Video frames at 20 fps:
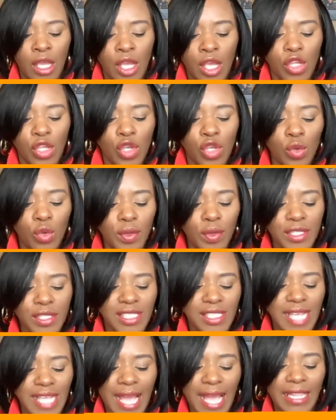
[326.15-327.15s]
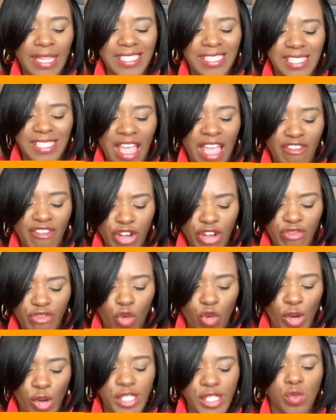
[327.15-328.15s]
you will silence every
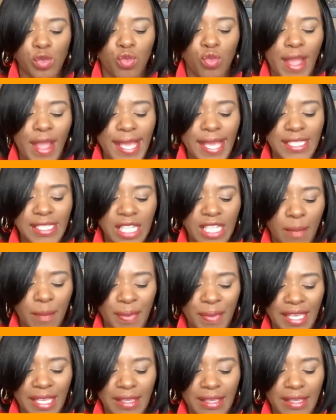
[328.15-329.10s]
voice raised up,